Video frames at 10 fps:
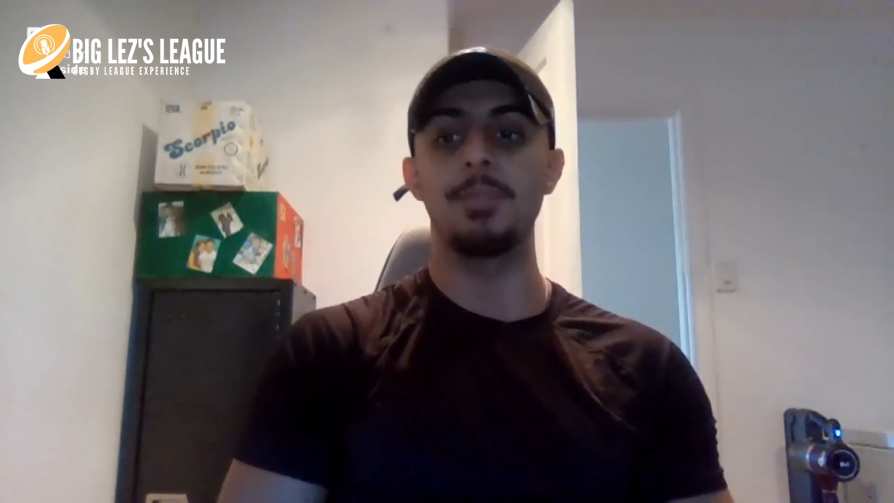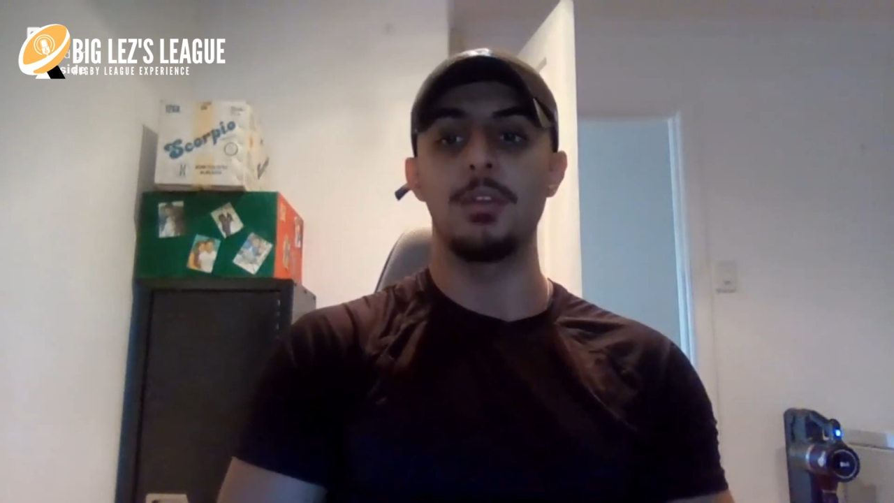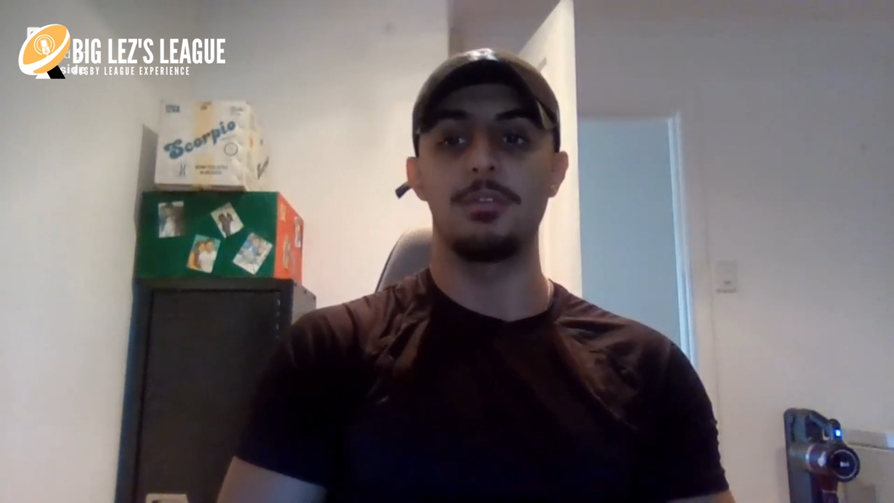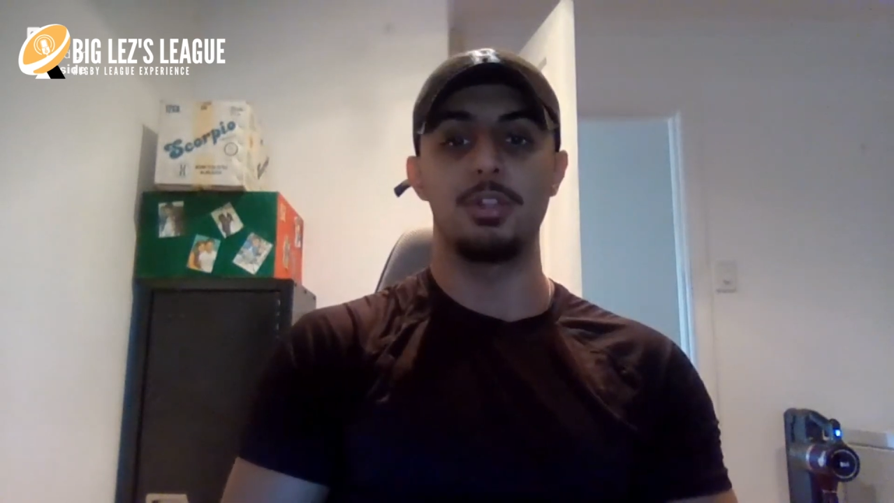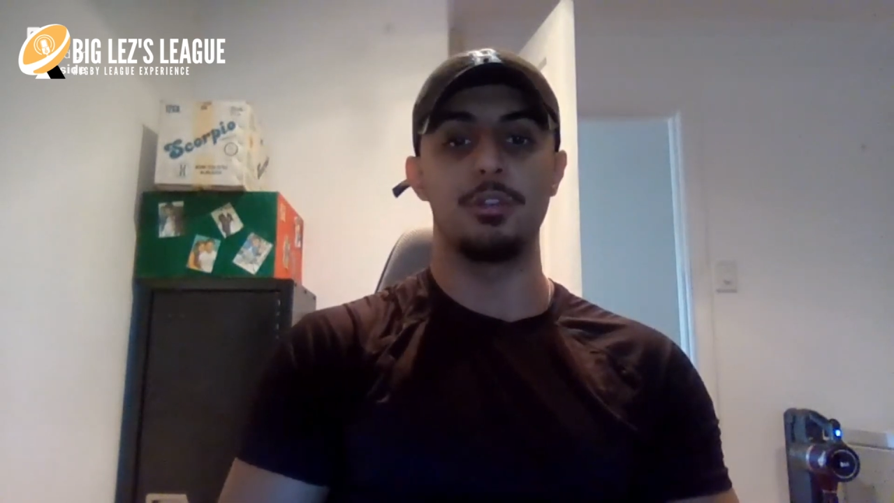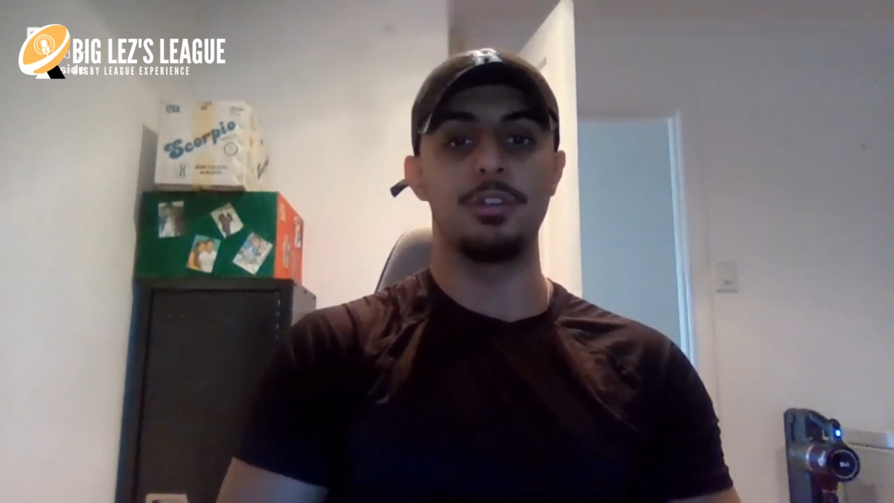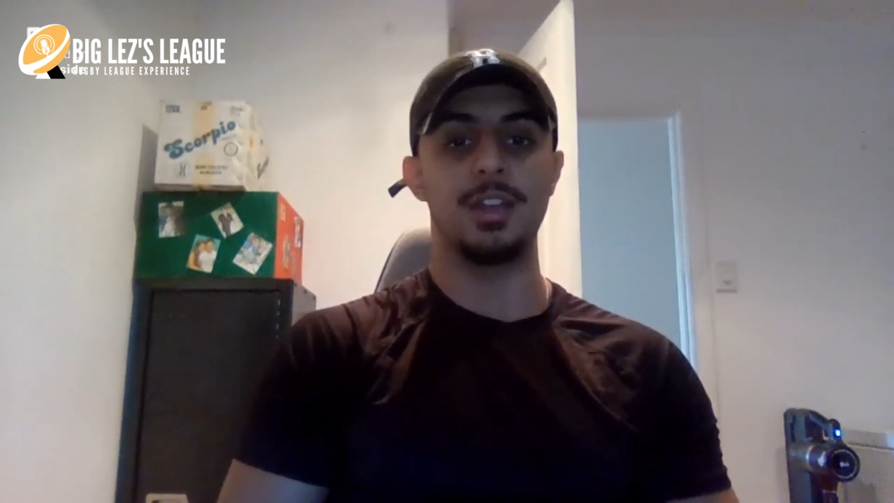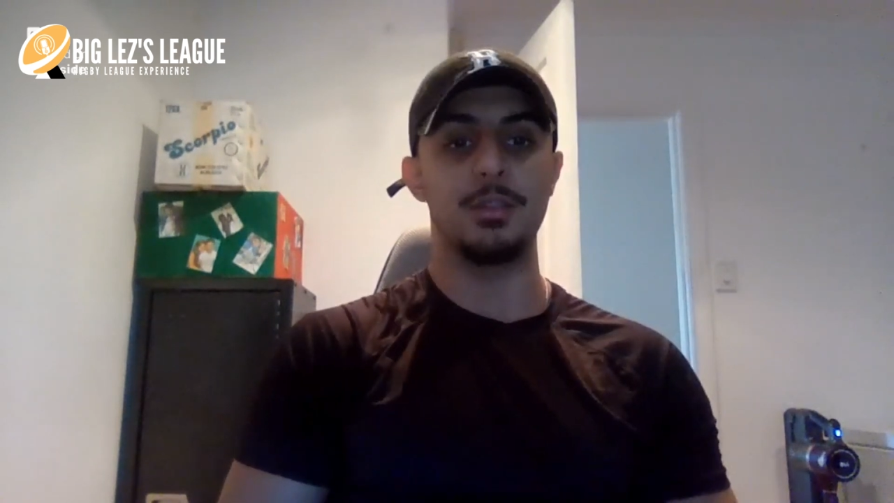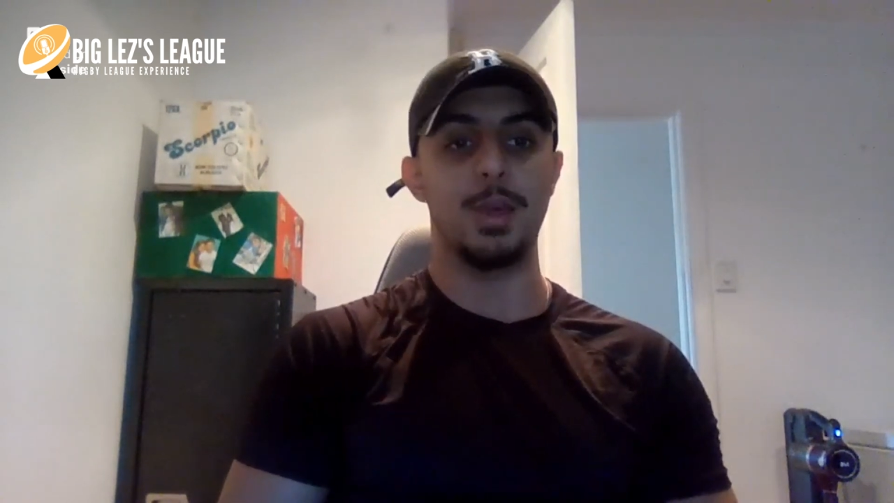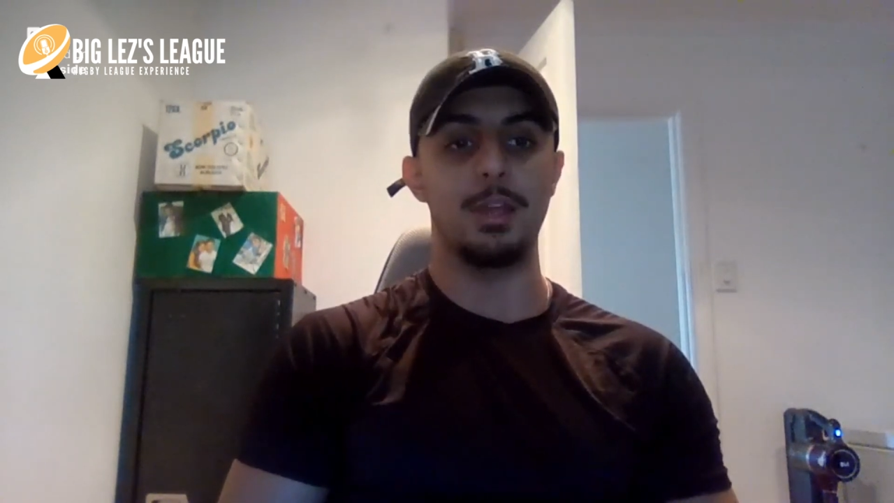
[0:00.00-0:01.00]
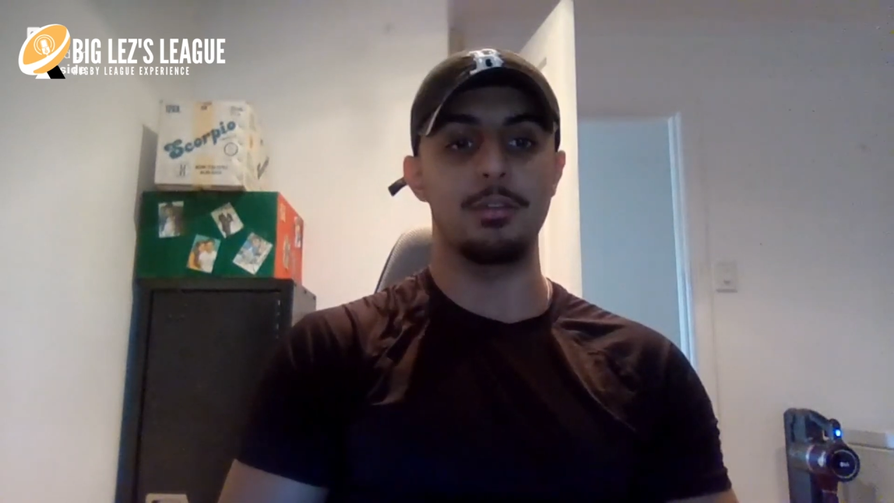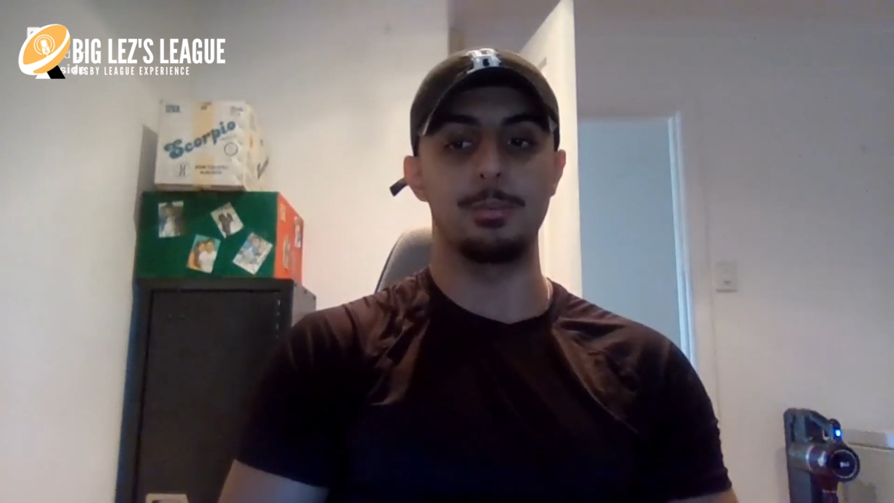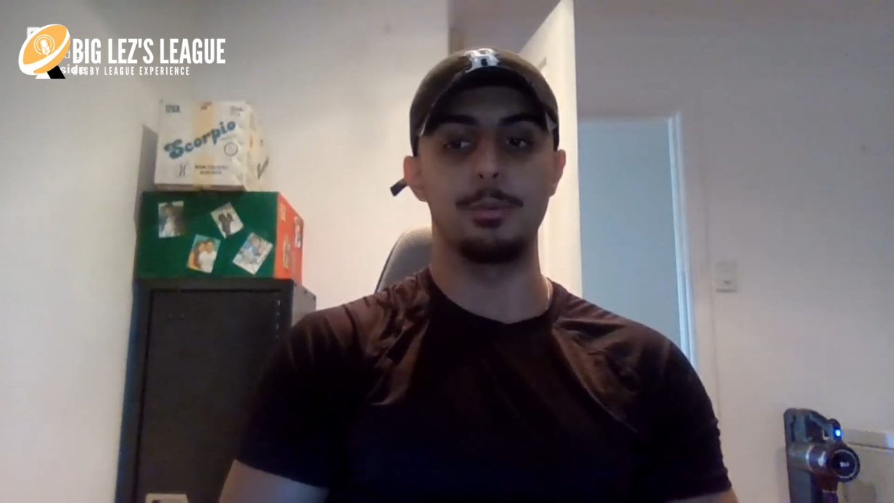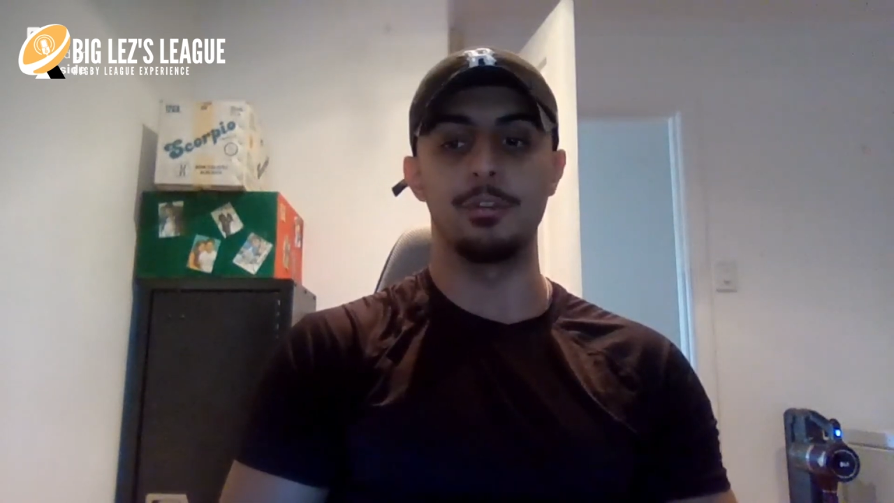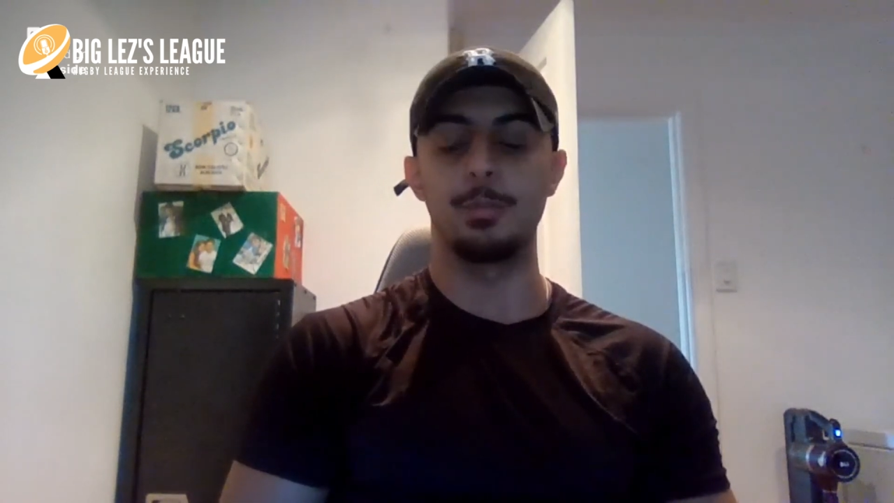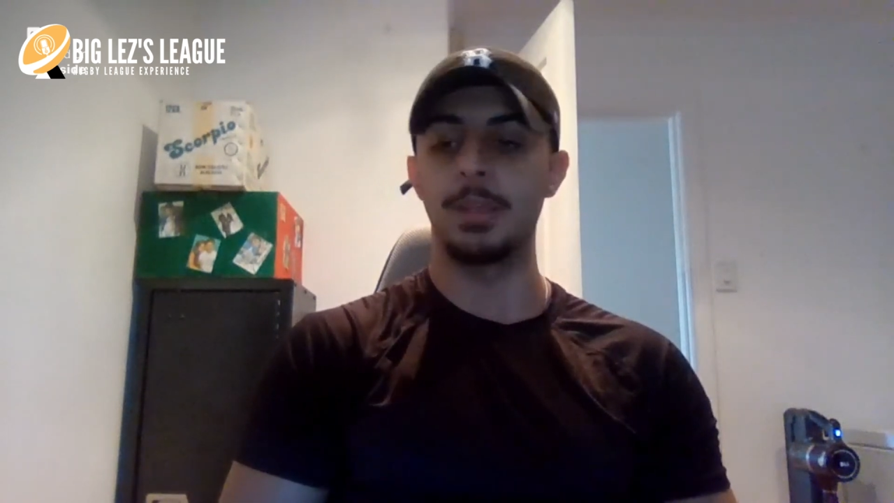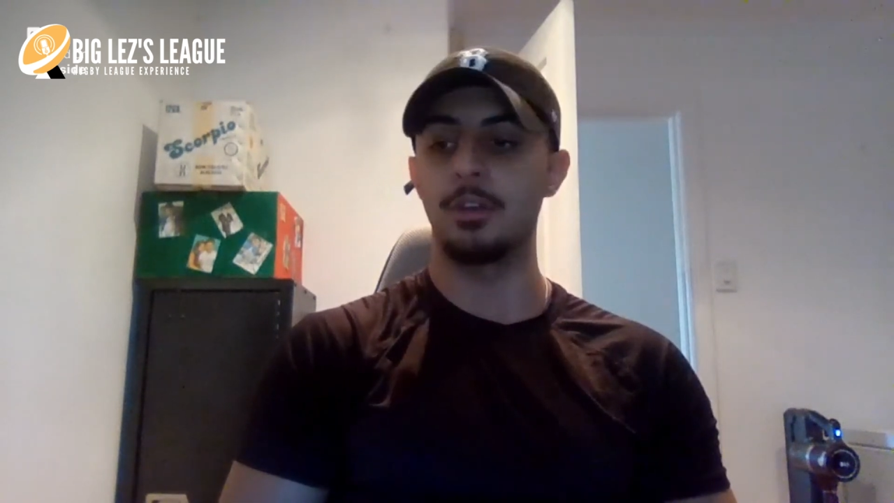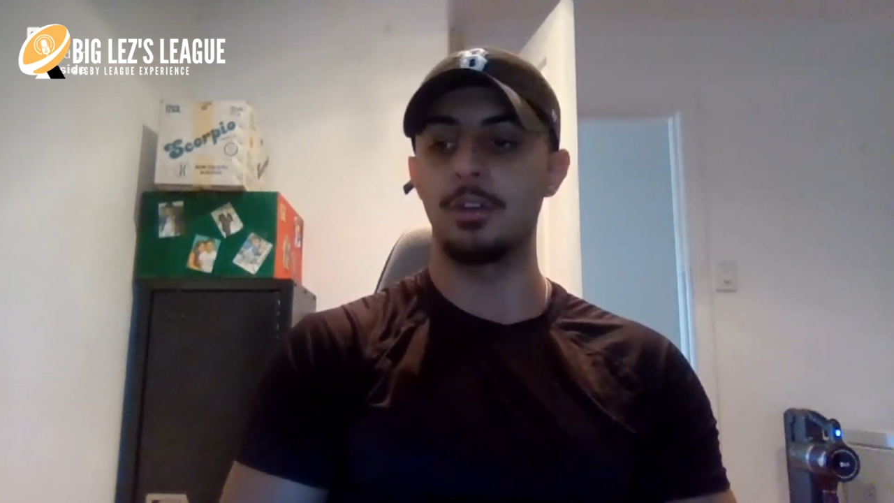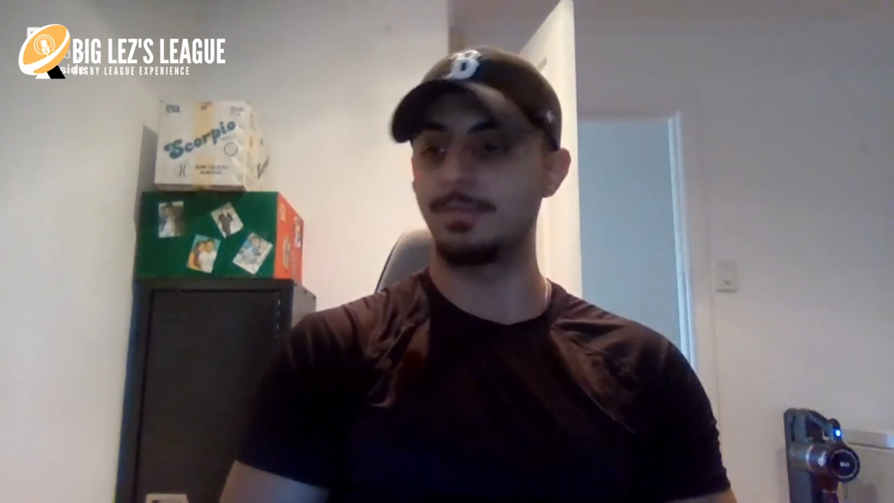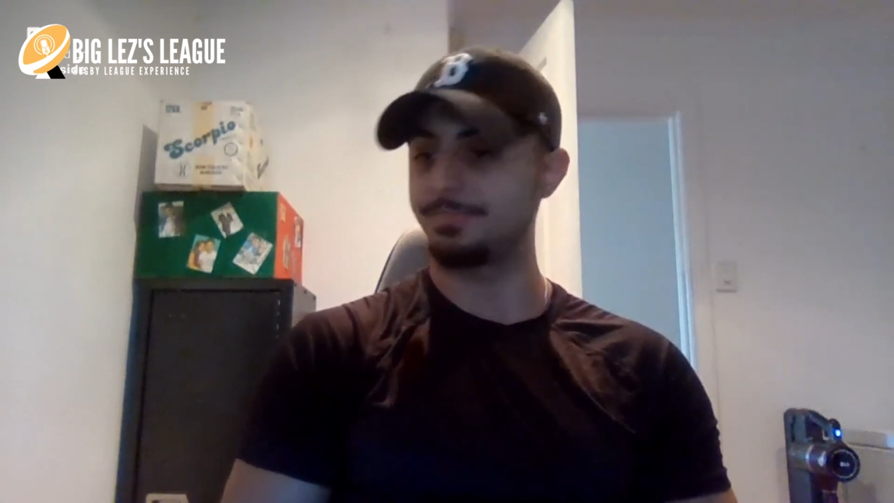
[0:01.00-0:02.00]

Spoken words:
for the New South Wales Blues, because